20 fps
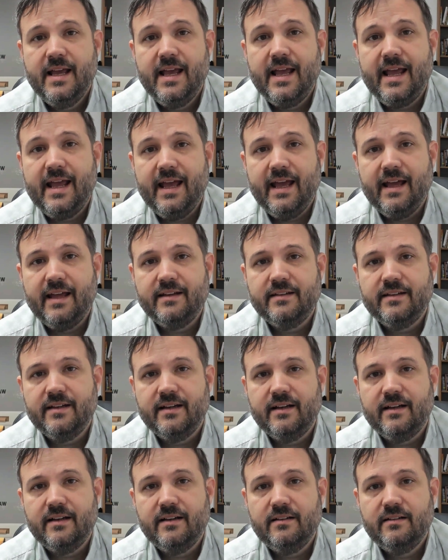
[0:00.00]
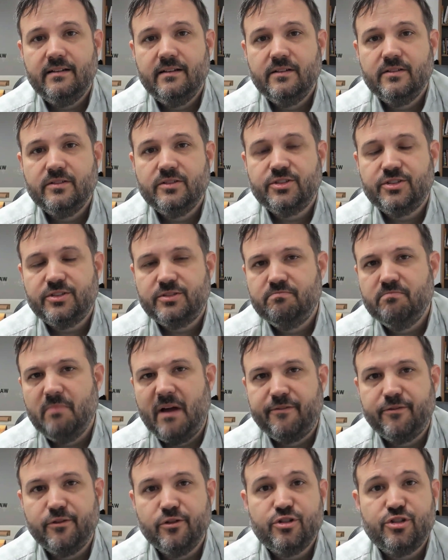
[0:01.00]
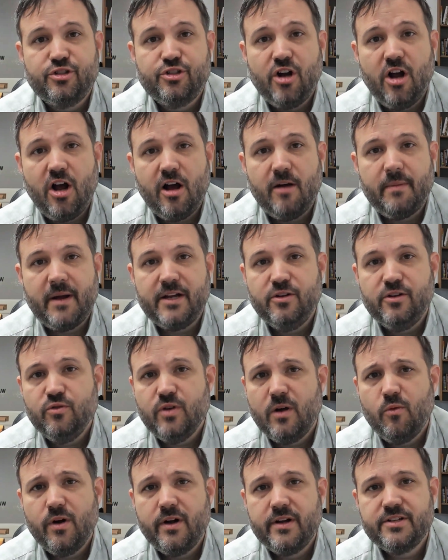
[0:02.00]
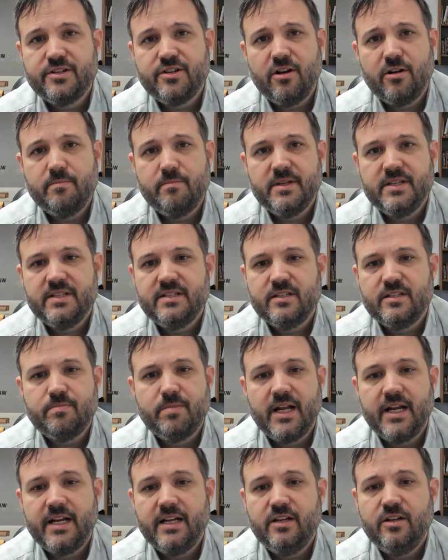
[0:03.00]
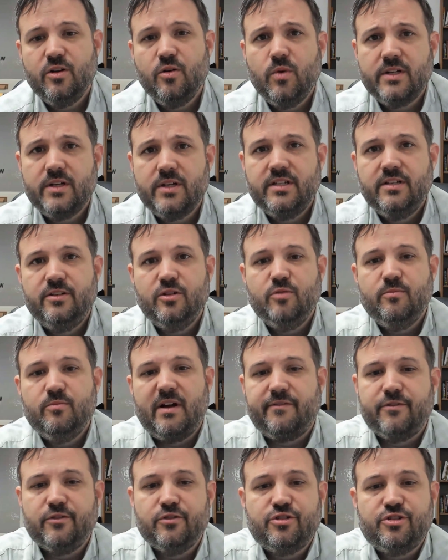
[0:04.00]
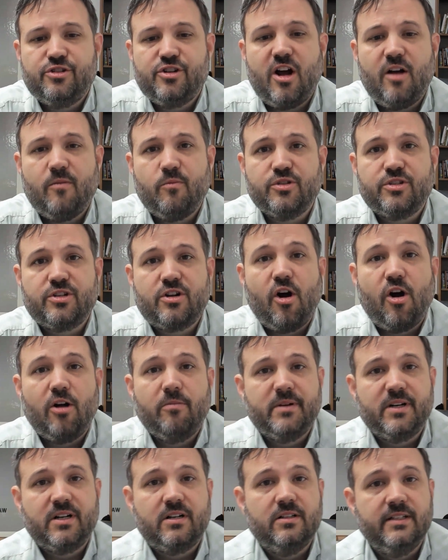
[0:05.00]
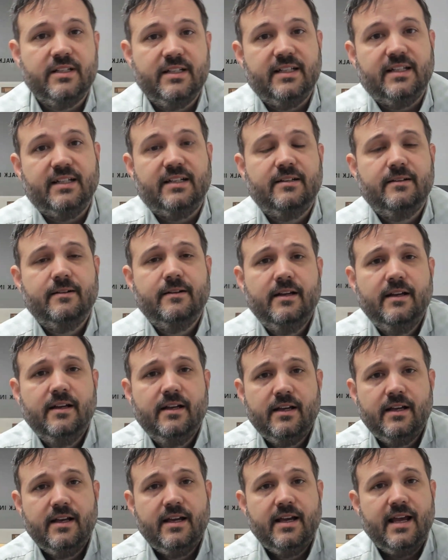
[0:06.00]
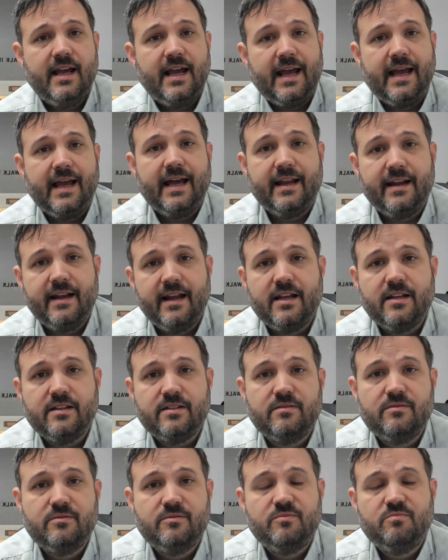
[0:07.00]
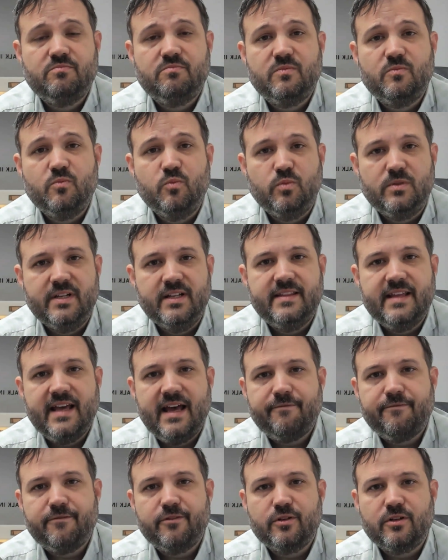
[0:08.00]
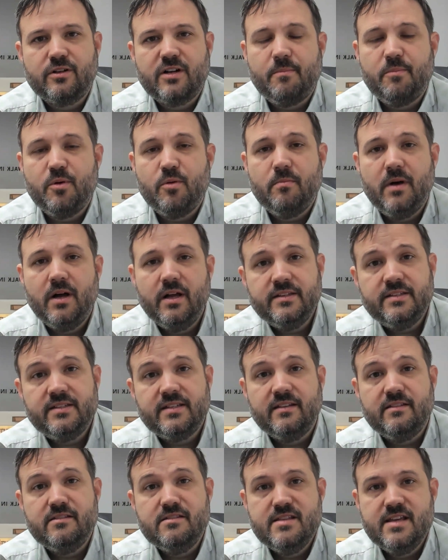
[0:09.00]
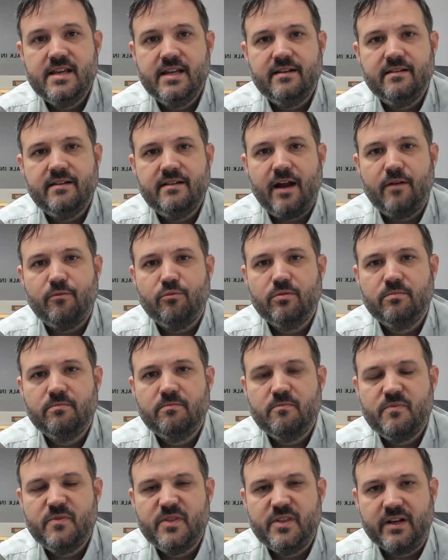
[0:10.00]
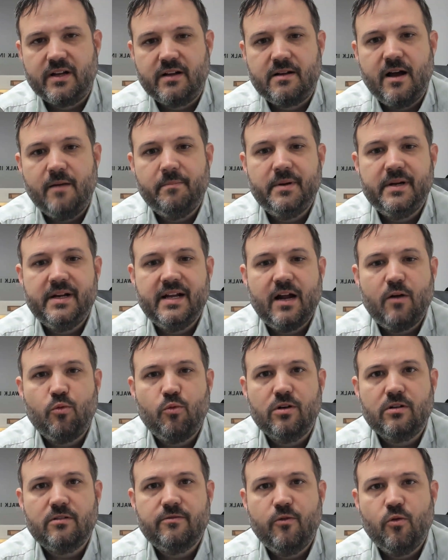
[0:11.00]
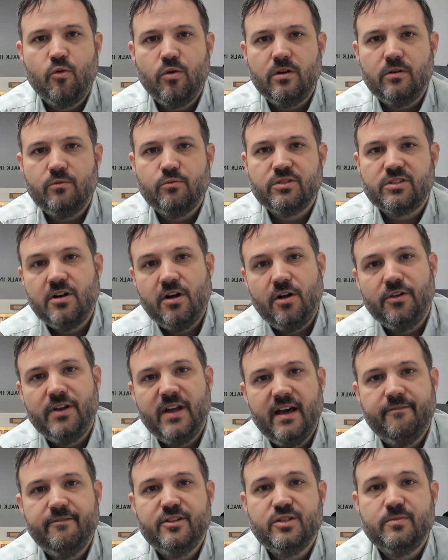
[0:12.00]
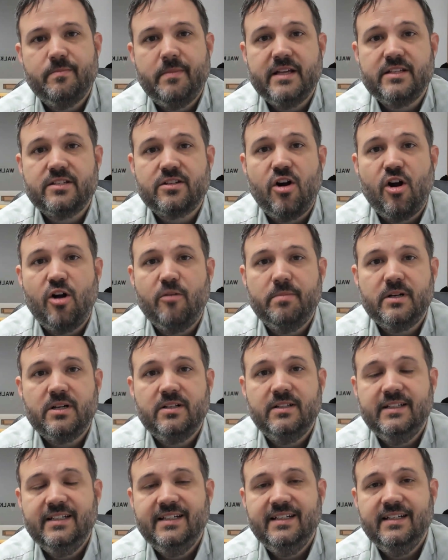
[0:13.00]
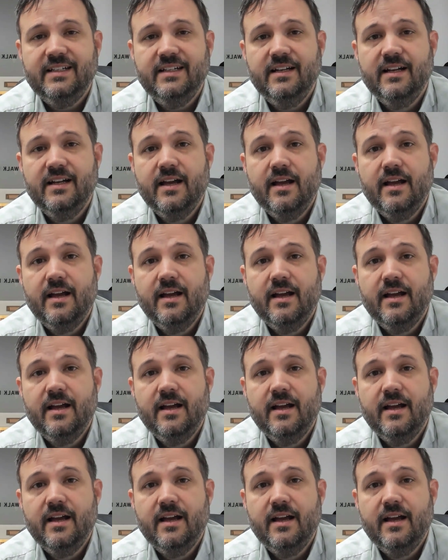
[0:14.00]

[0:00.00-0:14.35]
and my first job, I knew I wanted to start a business, but I didn't know what to do. My first job was carpet cleaning, and I did that for a couple months, and then the company I worked for was called Heaven's Best Carpet Cleaning.